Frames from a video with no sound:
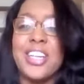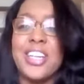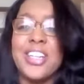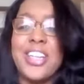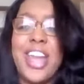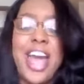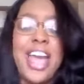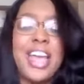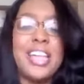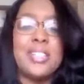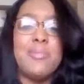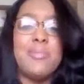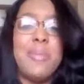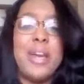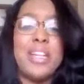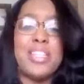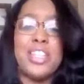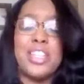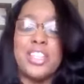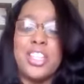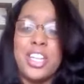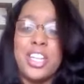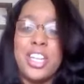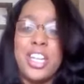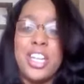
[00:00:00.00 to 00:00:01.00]
Today's
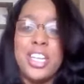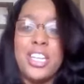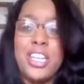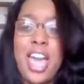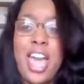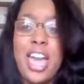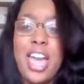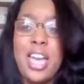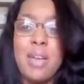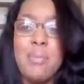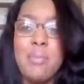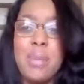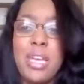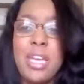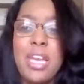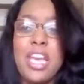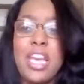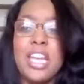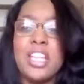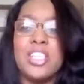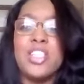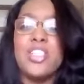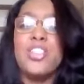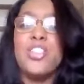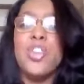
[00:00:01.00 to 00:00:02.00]
message that he gave me
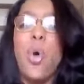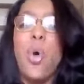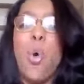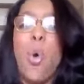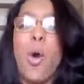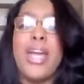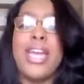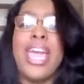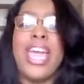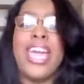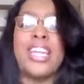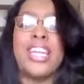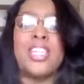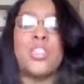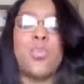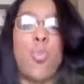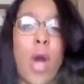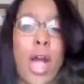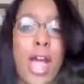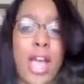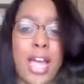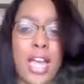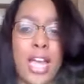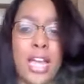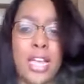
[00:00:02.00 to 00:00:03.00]
is knowing his
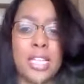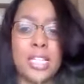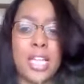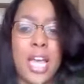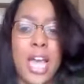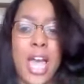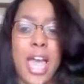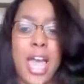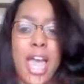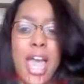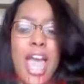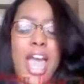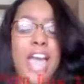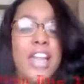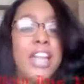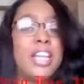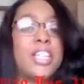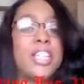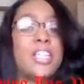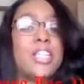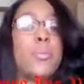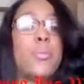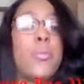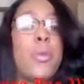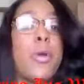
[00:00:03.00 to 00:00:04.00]
ways and
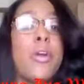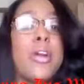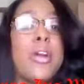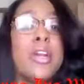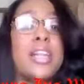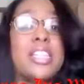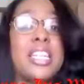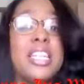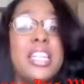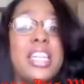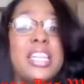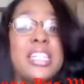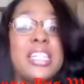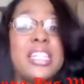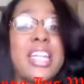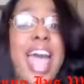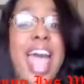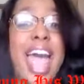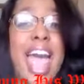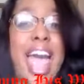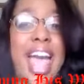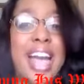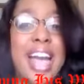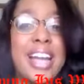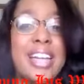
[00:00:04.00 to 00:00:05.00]
experiencing his
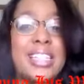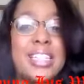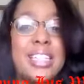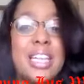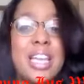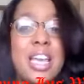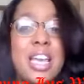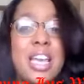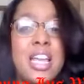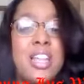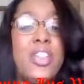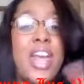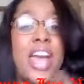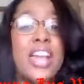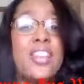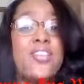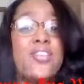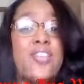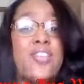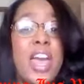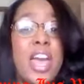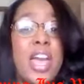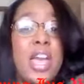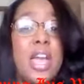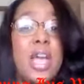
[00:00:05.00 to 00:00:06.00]
acts
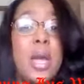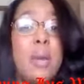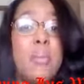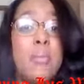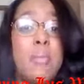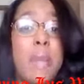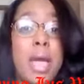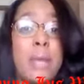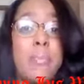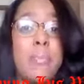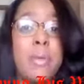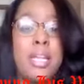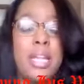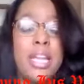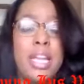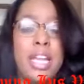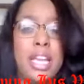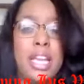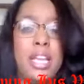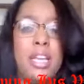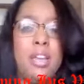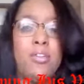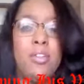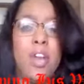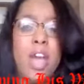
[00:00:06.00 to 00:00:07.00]
that they may
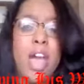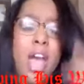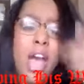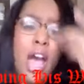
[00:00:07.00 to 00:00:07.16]
believe.